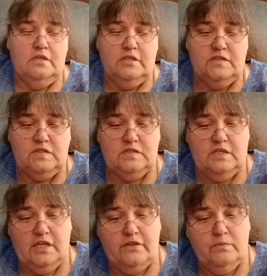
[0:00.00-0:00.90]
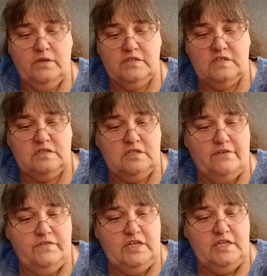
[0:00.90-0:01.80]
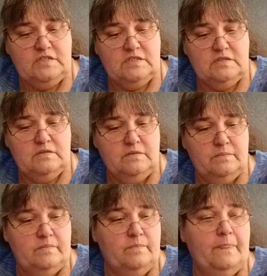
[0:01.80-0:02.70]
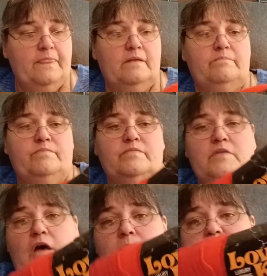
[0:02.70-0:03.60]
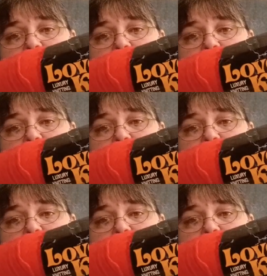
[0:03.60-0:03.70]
This is another one. It says Love Knits. Almost a